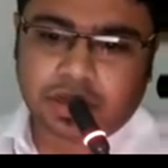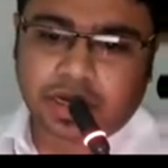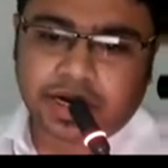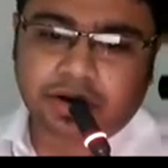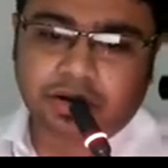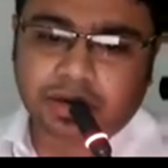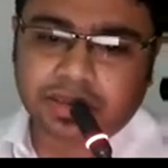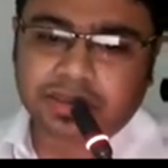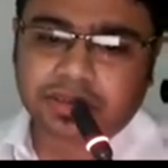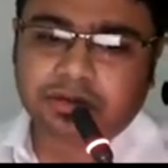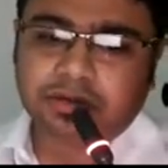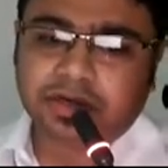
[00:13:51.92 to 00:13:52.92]
And
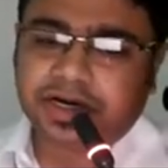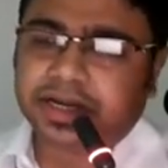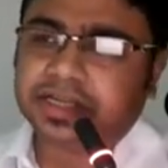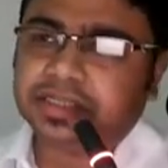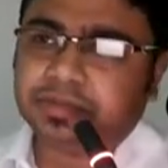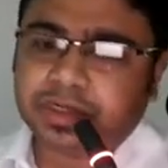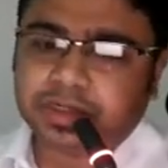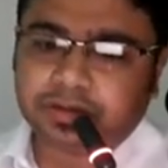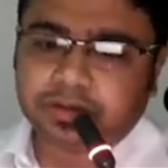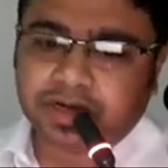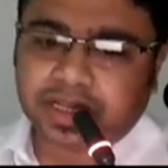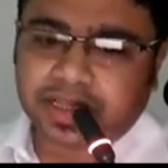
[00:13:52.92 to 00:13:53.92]
also it has been
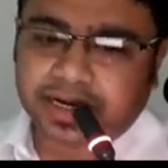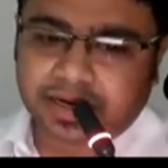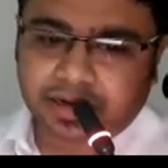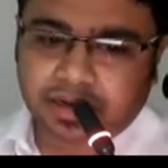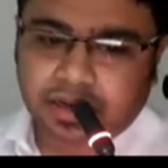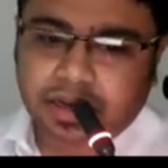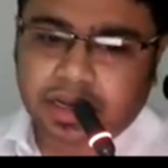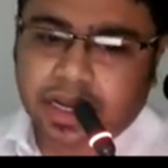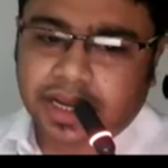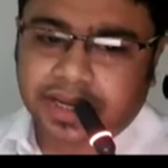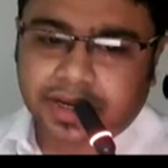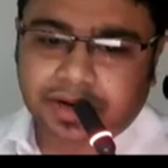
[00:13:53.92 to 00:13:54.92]
shown that
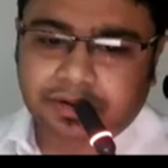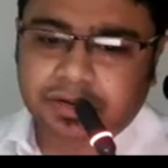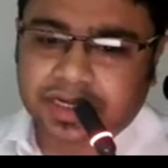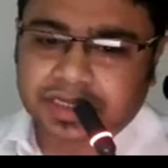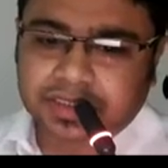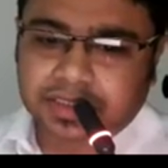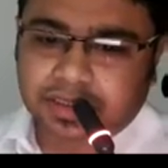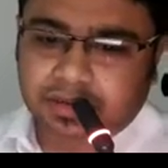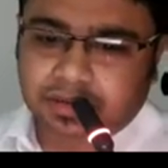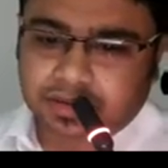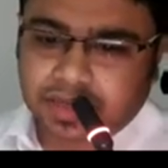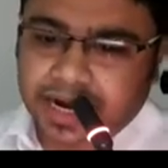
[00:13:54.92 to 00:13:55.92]
iron is
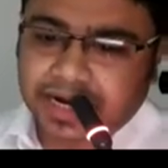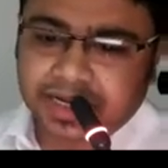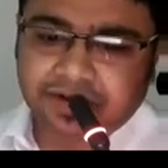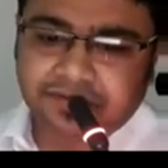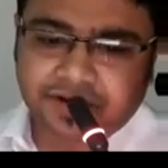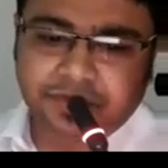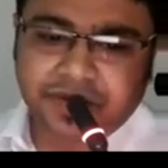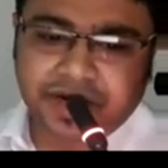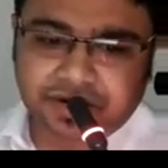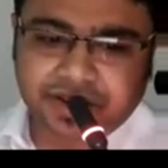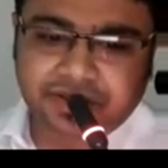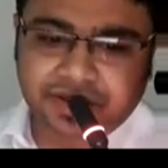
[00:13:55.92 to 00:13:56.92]
an
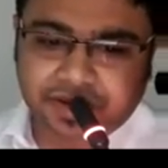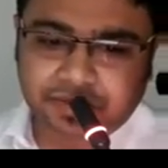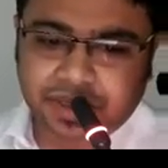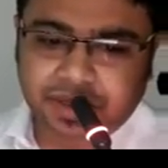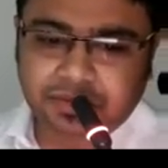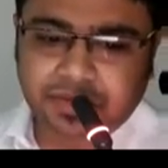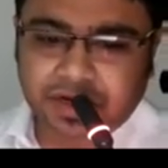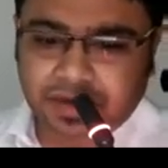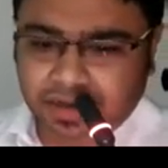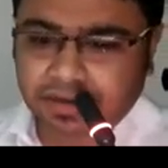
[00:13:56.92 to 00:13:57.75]
anti-inflammatory therapy, but